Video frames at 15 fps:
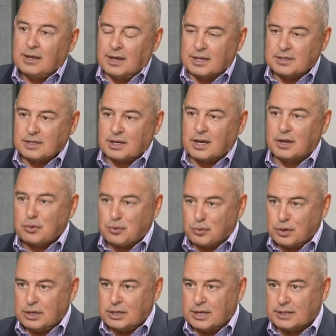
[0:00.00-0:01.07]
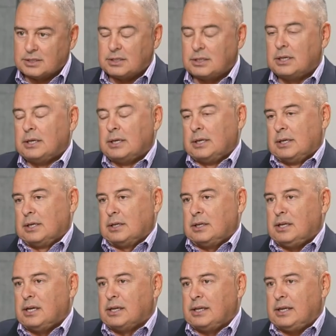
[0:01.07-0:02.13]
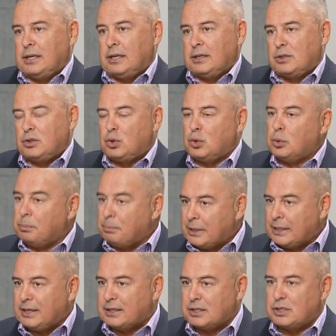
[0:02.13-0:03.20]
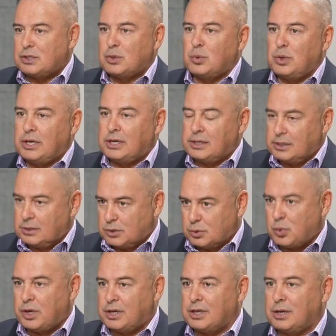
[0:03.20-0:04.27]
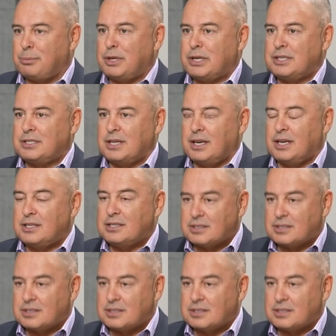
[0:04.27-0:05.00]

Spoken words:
As a country that's nearly 2 million square kilometers in